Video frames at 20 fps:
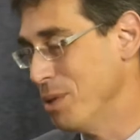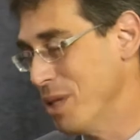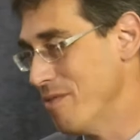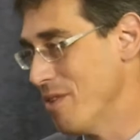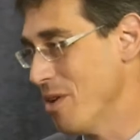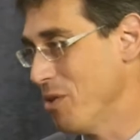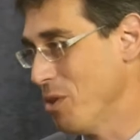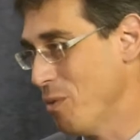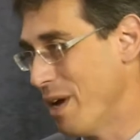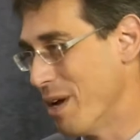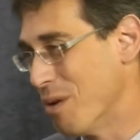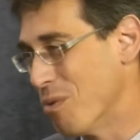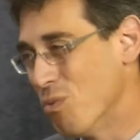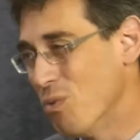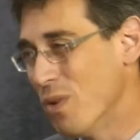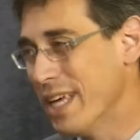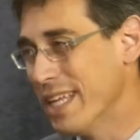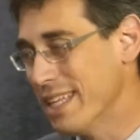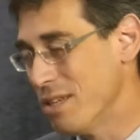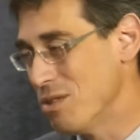the only way to
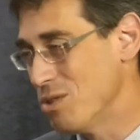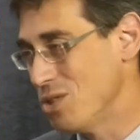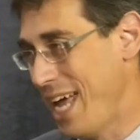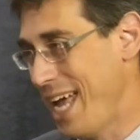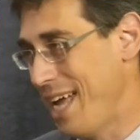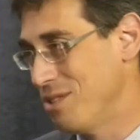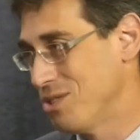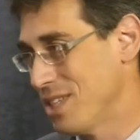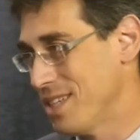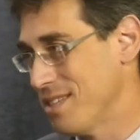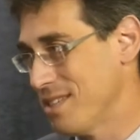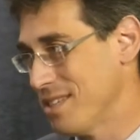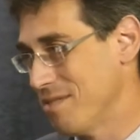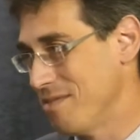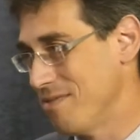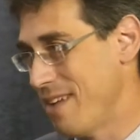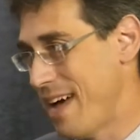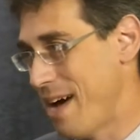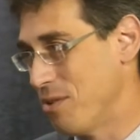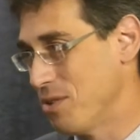really change it is to
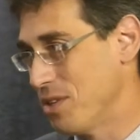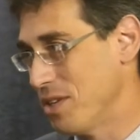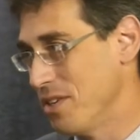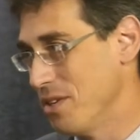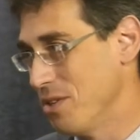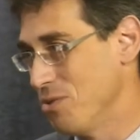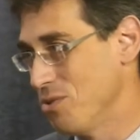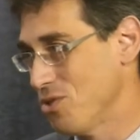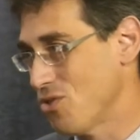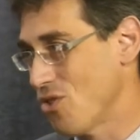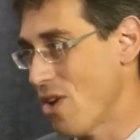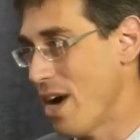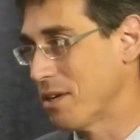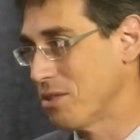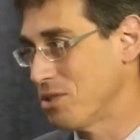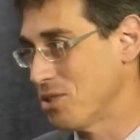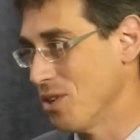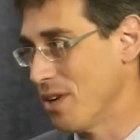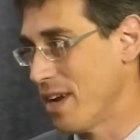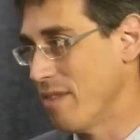found a new
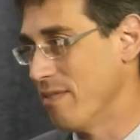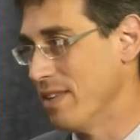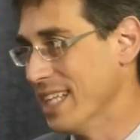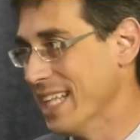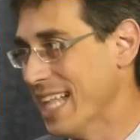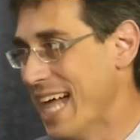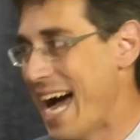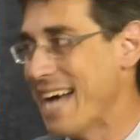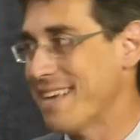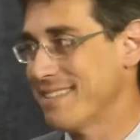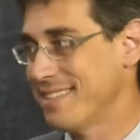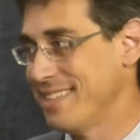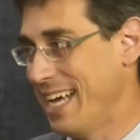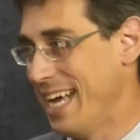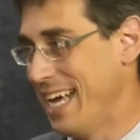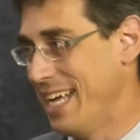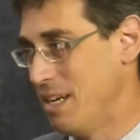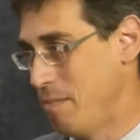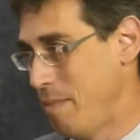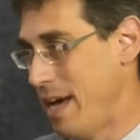structure, to have a
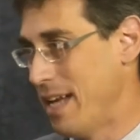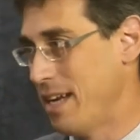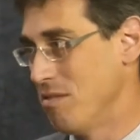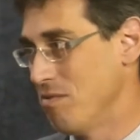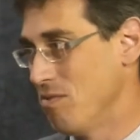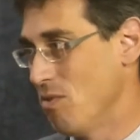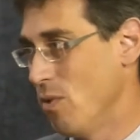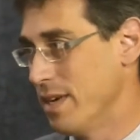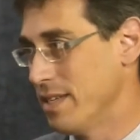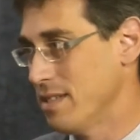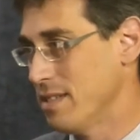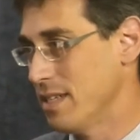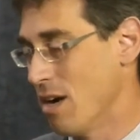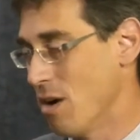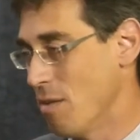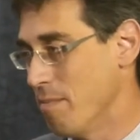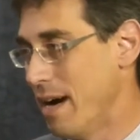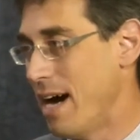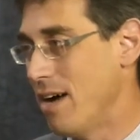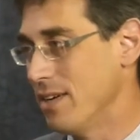lasting independent voice in
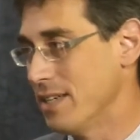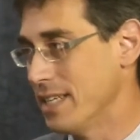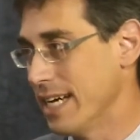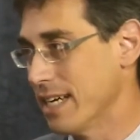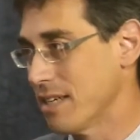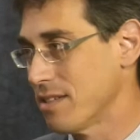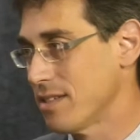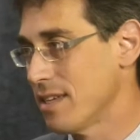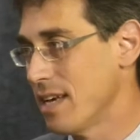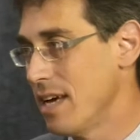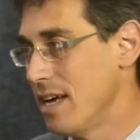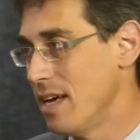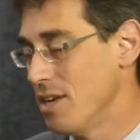our politics.